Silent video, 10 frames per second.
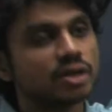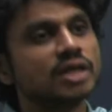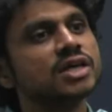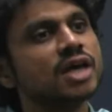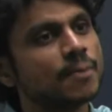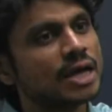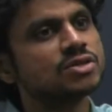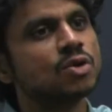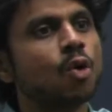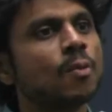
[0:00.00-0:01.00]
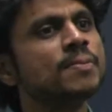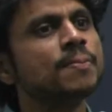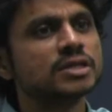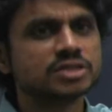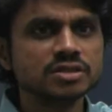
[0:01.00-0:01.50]
let's say, imagine Oman
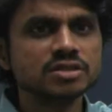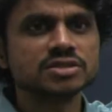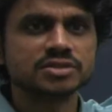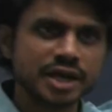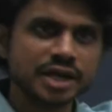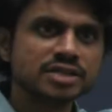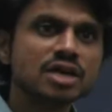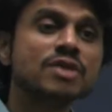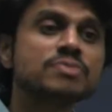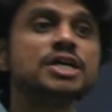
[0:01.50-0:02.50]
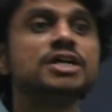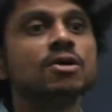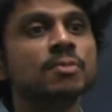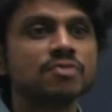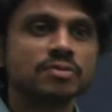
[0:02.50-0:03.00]
person is getting the website
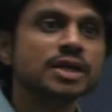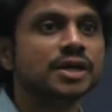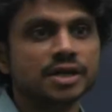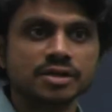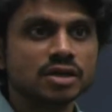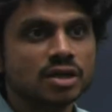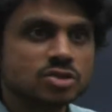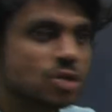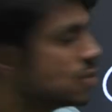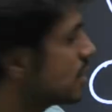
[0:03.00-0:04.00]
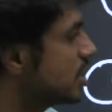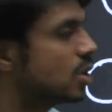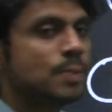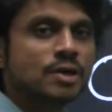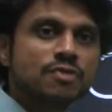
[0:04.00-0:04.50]
development from the Indian. So you are
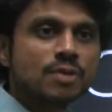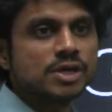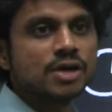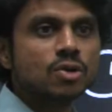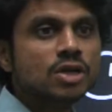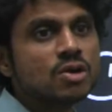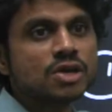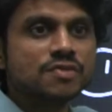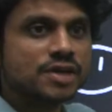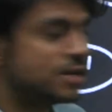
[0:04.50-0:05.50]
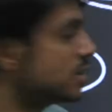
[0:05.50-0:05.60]
developing from here only, you are giving it.